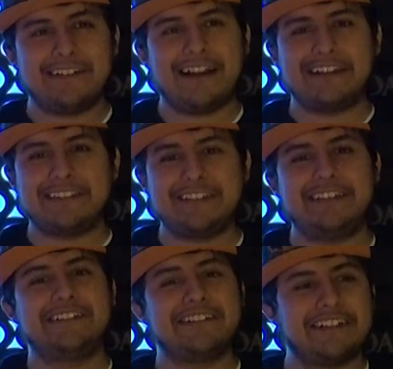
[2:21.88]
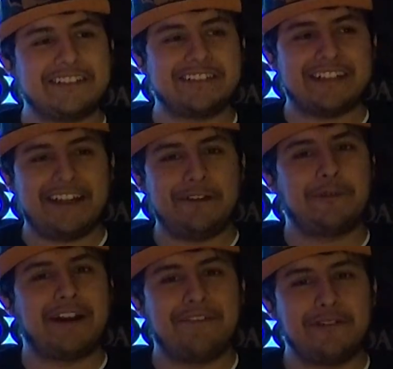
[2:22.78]
I could see in a society
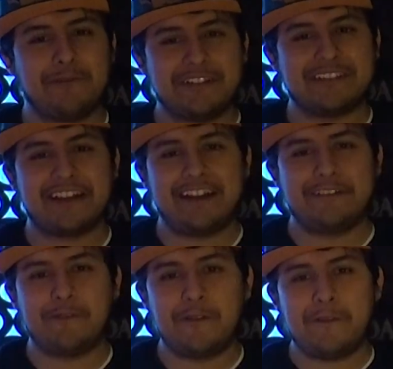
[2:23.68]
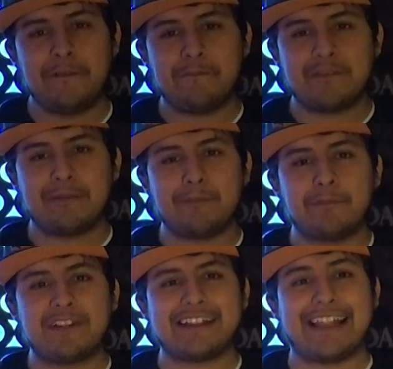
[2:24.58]
where everyone's kind of
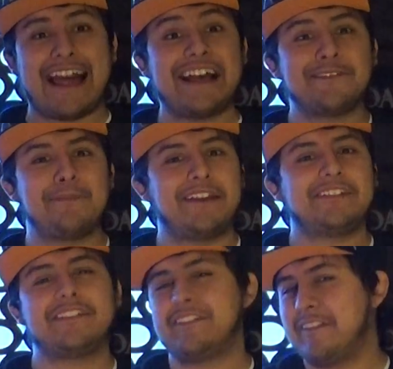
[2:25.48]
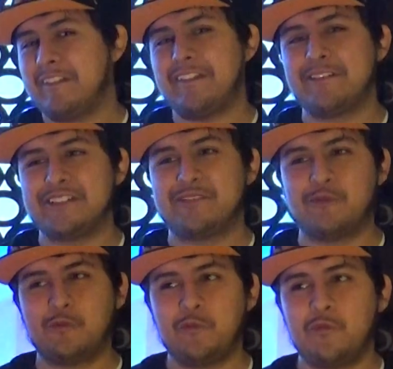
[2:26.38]
class based. It was
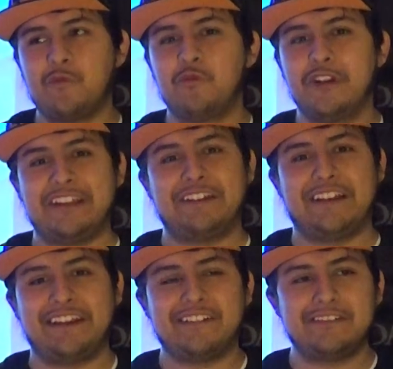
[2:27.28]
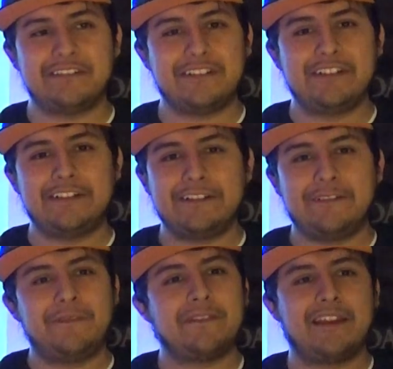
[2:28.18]
really like
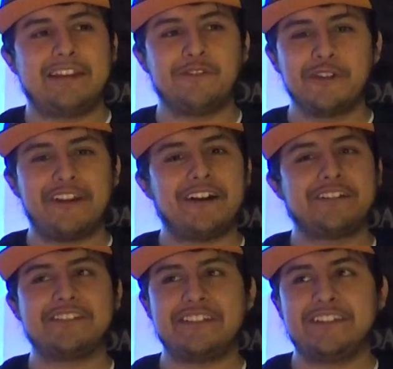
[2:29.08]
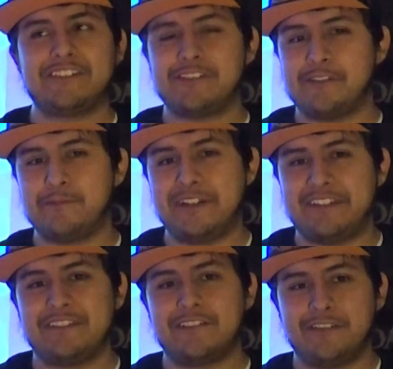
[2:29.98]
like, it's really hard to see this show being
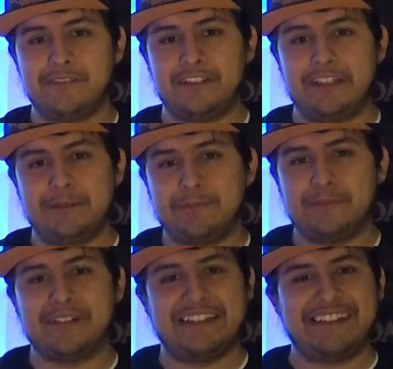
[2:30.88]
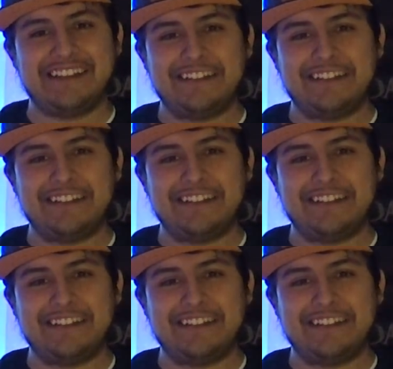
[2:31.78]
so deep, but